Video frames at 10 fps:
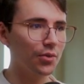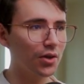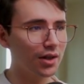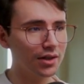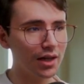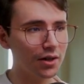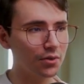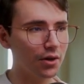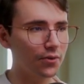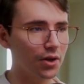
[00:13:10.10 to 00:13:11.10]
you can
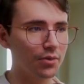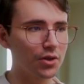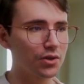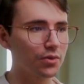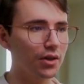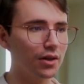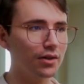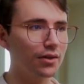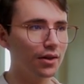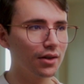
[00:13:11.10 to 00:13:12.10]
attach whatever image you
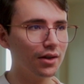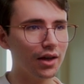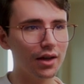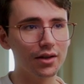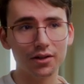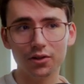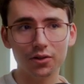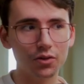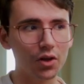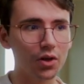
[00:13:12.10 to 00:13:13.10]
want, and
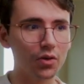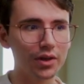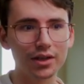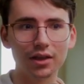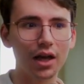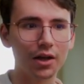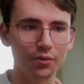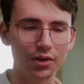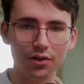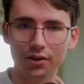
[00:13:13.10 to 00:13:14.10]
it'll go in
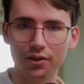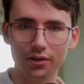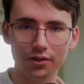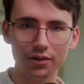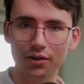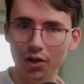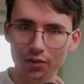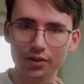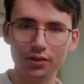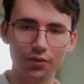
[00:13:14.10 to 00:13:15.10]
line with your
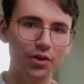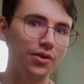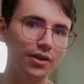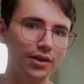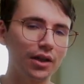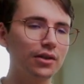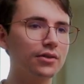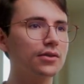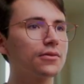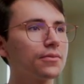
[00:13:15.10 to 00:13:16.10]
notes or your
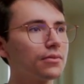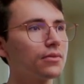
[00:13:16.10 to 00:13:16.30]
details.